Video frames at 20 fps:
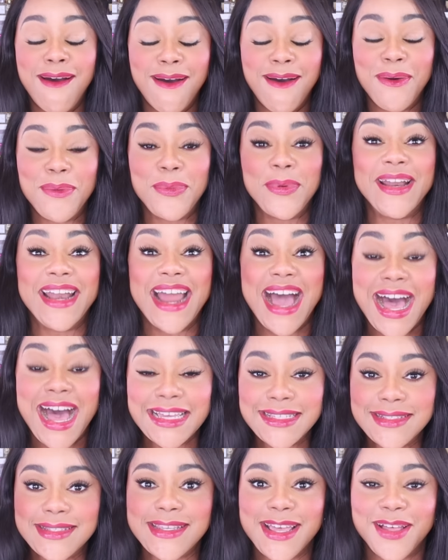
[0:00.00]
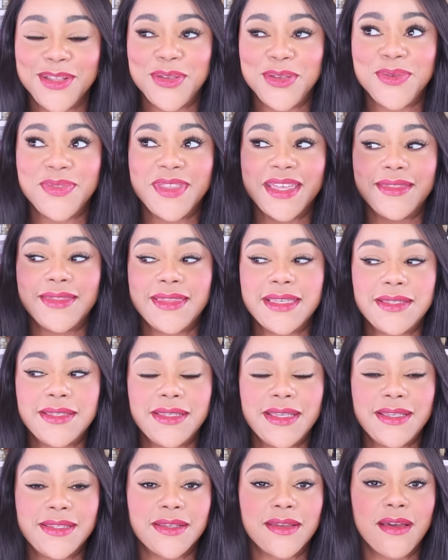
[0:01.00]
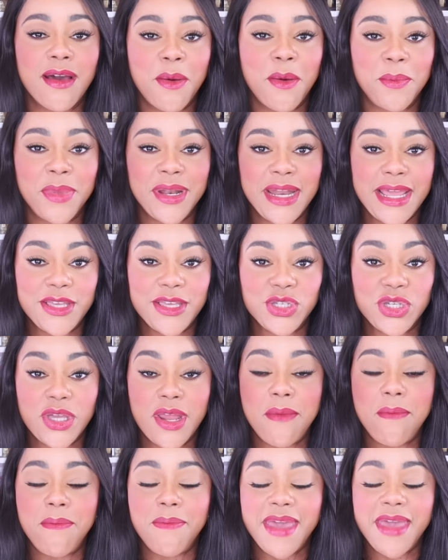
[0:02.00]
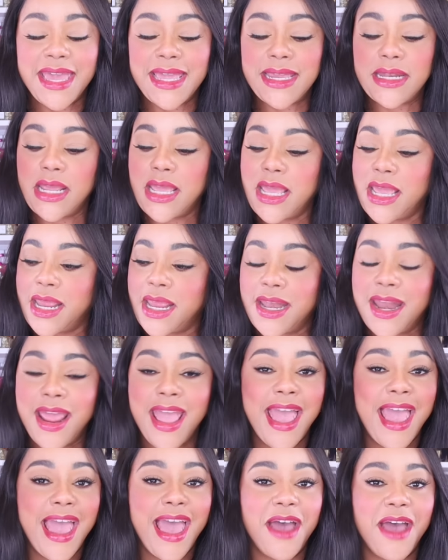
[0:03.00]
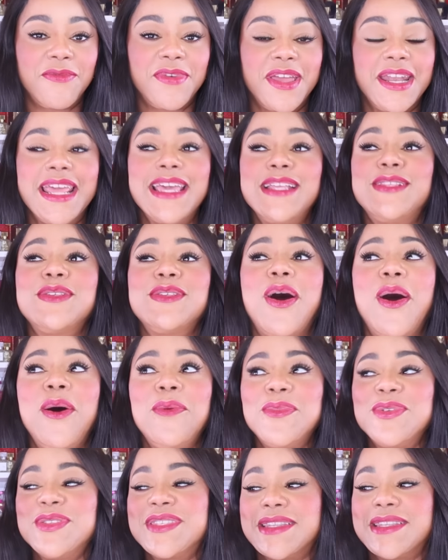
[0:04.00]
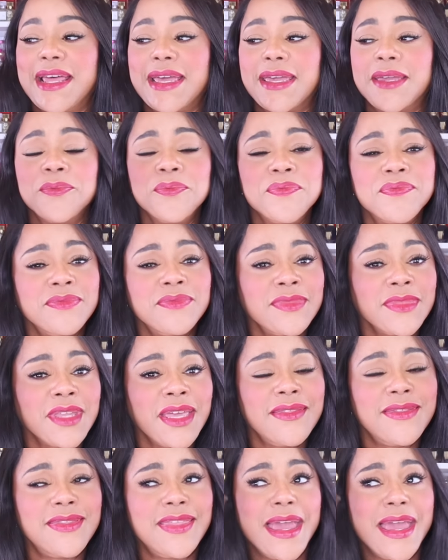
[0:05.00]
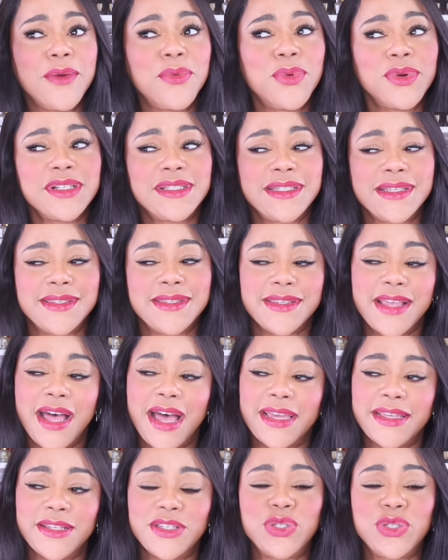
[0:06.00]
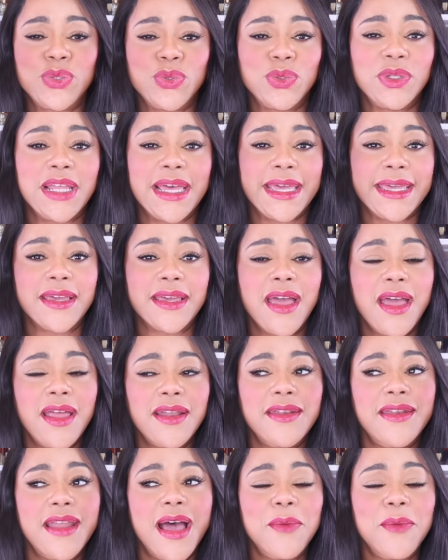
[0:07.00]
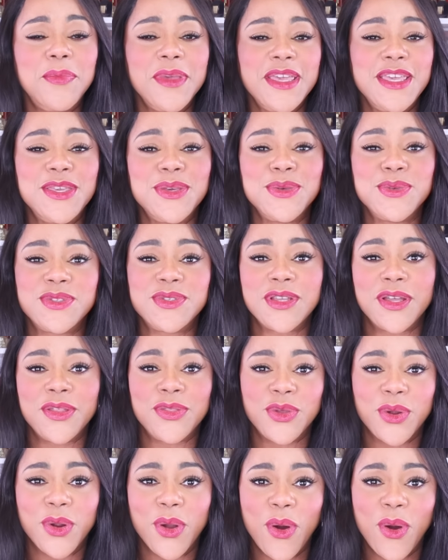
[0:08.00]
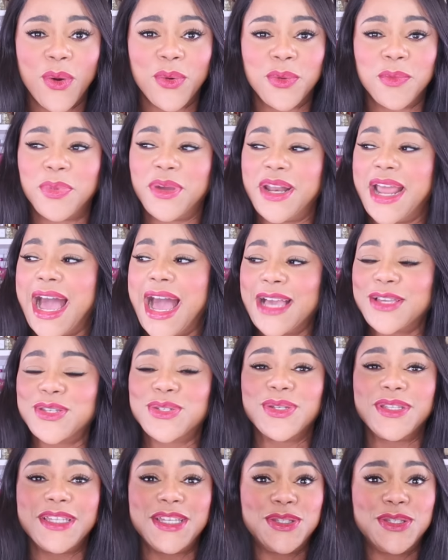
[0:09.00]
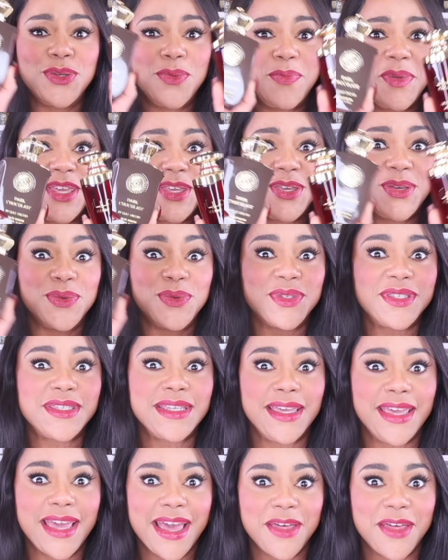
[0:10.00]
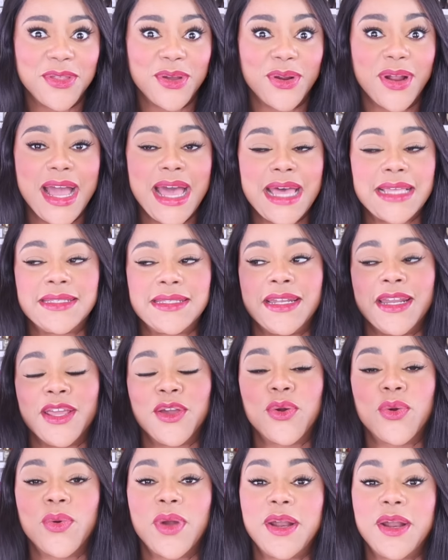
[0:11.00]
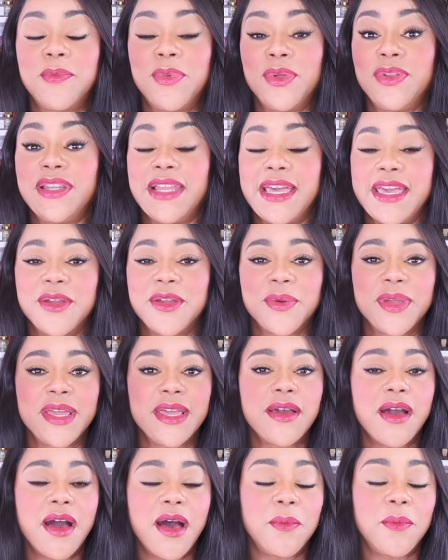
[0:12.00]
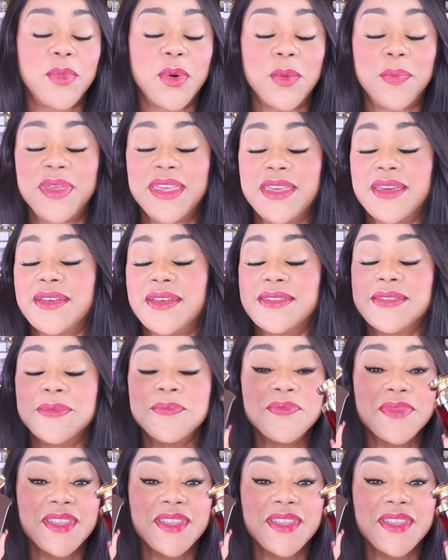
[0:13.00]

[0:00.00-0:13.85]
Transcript: When I tell you that this is a combination made in heaven, it's almost like they were designed to not be used on their own, but actually to be used together as an incredible layering combo, because